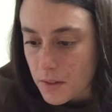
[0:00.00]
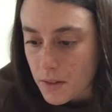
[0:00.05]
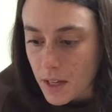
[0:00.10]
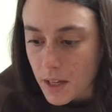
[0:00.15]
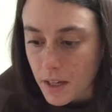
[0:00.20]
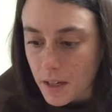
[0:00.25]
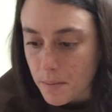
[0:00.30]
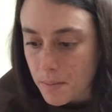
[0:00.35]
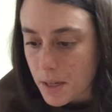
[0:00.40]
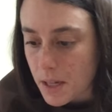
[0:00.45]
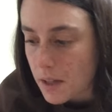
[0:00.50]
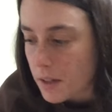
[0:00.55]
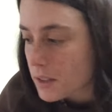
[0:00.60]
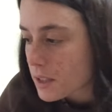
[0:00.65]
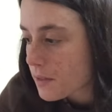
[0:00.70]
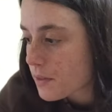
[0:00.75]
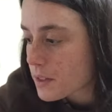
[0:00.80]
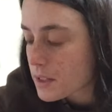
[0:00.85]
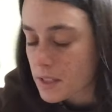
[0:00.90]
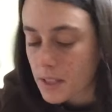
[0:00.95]
They could be all
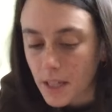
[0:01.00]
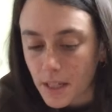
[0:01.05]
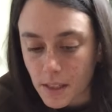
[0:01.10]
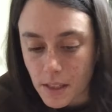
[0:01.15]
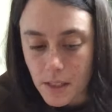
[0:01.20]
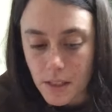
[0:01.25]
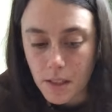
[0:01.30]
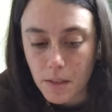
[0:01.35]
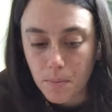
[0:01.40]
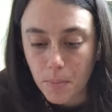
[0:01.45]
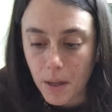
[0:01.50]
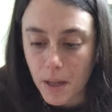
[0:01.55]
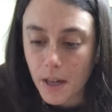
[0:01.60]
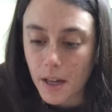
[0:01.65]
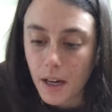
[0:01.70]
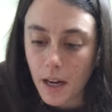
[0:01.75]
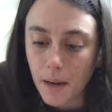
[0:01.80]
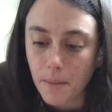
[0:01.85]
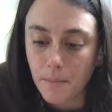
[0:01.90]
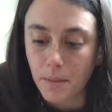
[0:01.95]
different sizes,
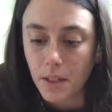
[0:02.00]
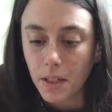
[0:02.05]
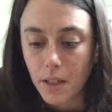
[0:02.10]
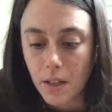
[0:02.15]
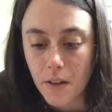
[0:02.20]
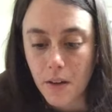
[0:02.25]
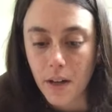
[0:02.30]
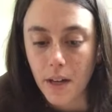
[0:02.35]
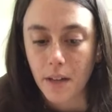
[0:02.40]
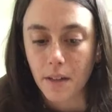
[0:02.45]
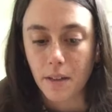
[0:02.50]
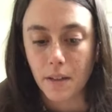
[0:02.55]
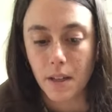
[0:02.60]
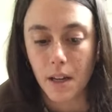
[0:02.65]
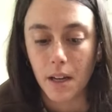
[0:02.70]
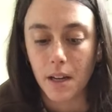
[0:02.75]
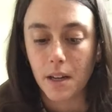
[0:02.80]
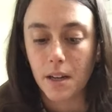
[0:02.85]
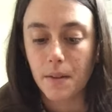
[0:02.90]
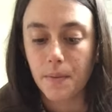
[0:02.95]
but I'm gonna go ahead and
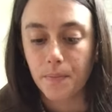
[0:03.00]
cut